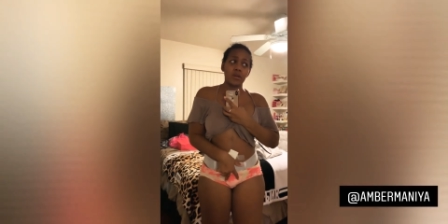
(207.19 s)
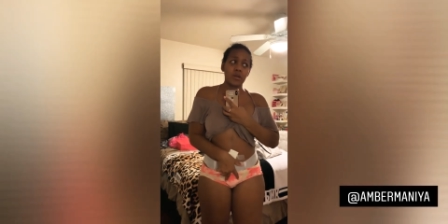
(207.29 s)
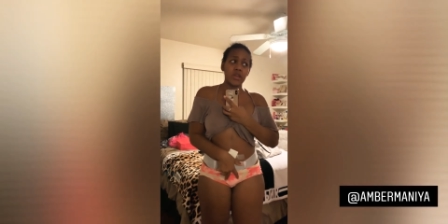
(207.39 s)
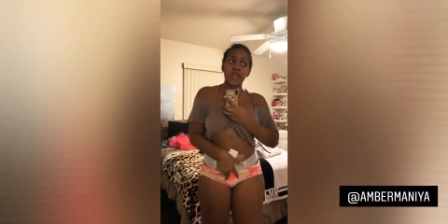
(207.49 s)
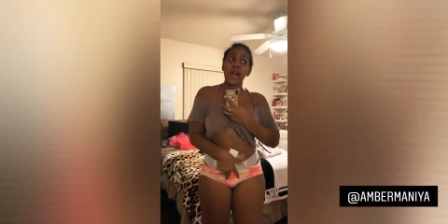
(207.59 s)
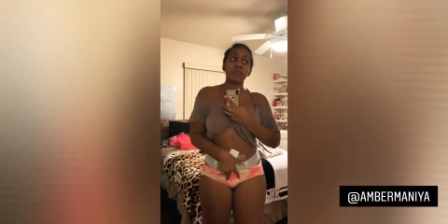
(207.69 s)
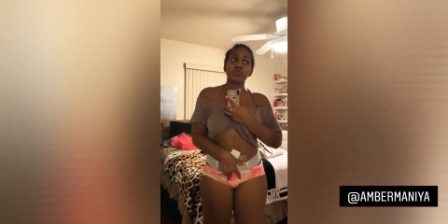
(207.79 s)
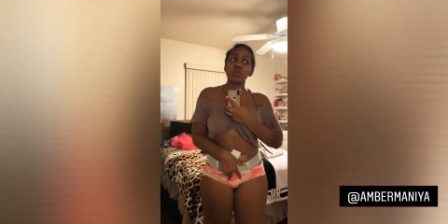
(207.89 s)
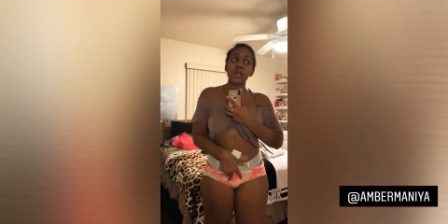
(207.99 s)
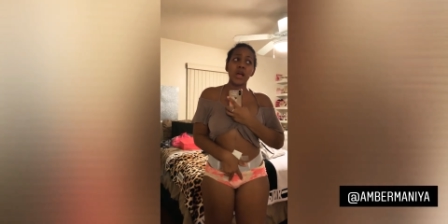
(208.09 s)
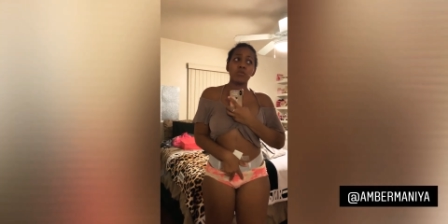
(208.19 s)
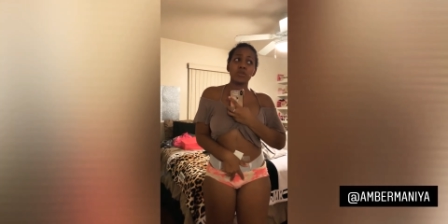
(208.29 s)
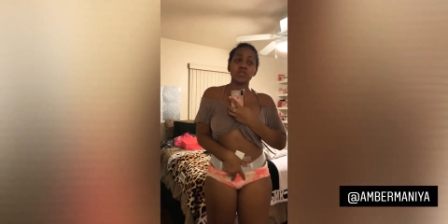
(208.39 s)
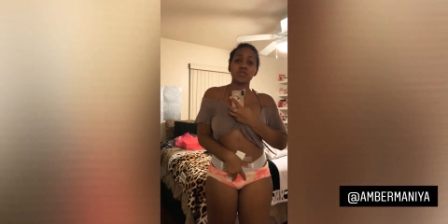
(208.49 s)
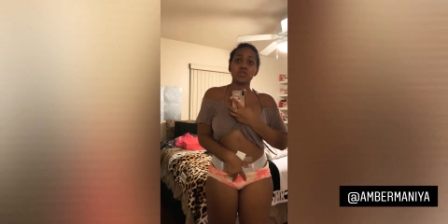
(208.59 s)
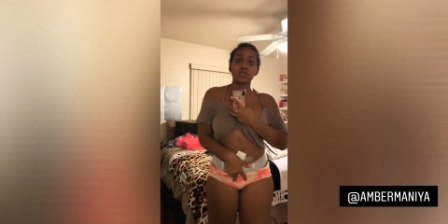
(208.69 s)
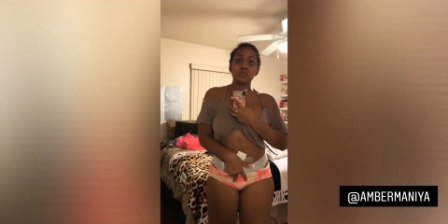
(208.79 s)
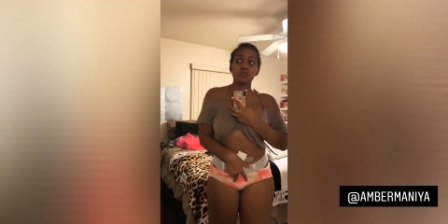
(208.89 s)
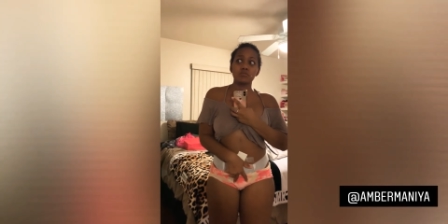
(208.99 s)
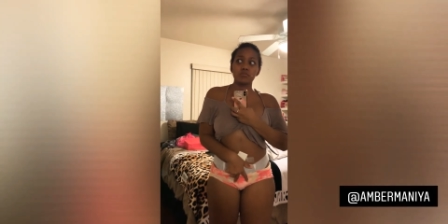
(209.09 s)
It happened while I was
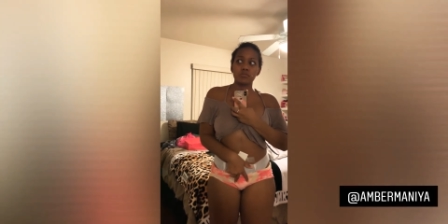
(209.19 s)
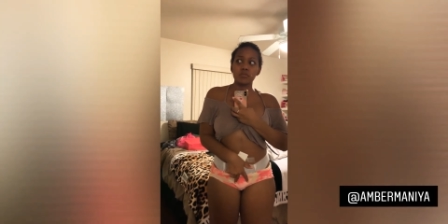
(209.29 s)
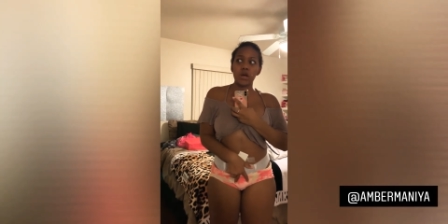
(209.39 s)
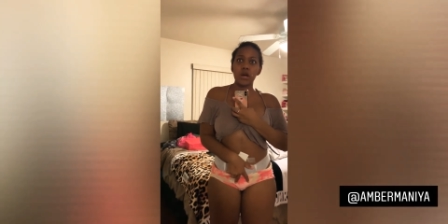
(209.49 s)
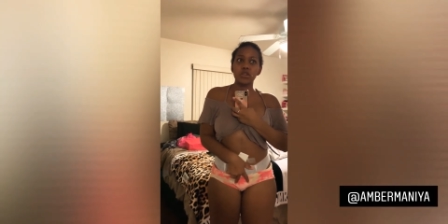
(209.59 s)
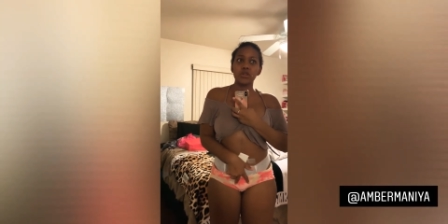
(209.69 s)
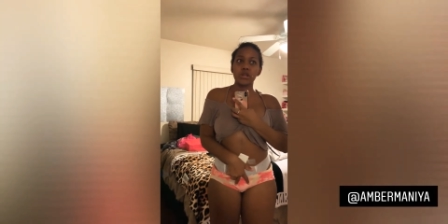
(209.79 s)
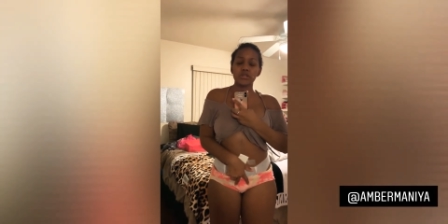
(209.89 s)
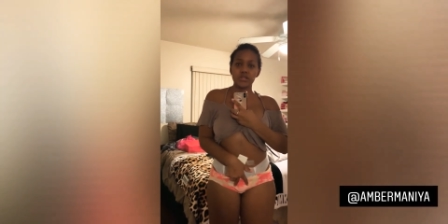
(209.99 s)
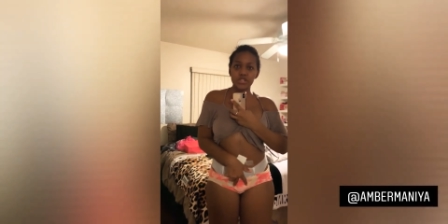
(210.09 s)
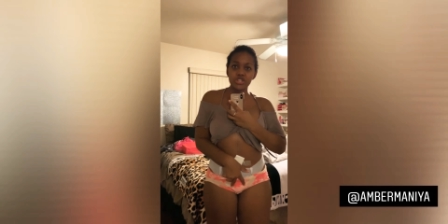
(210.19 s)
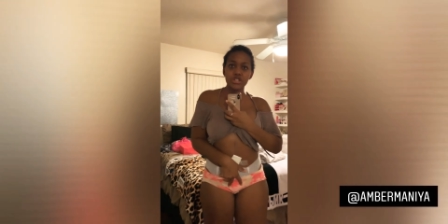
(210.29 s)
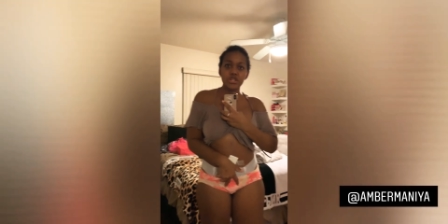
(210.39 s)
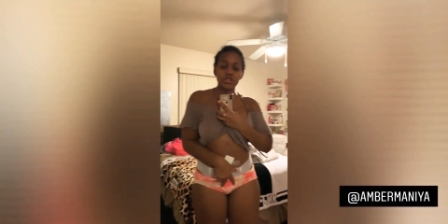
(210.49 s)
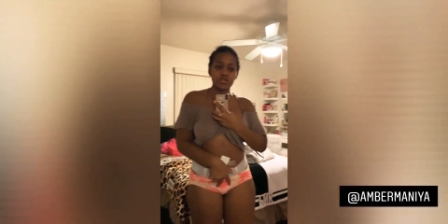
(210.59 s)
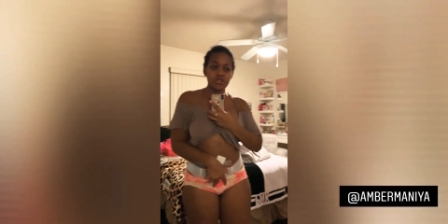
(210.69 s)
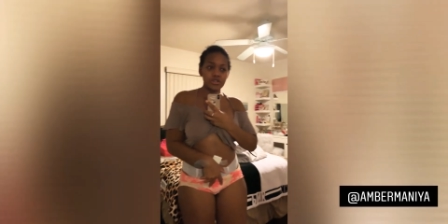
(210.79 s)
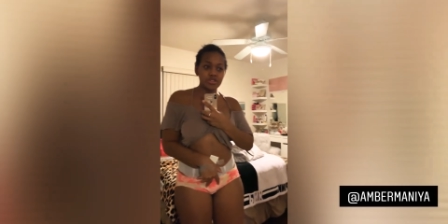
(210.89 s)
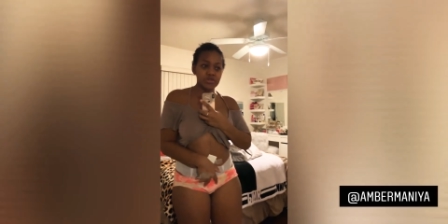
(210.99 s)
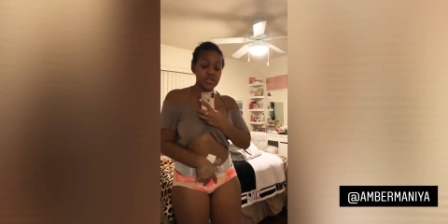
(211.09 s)
under anesthesia and
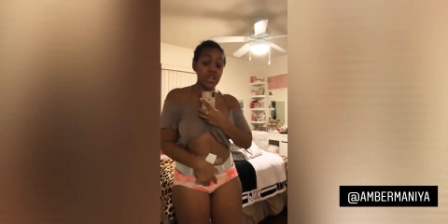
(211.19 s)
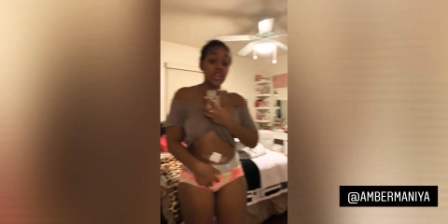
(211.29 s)
surgery.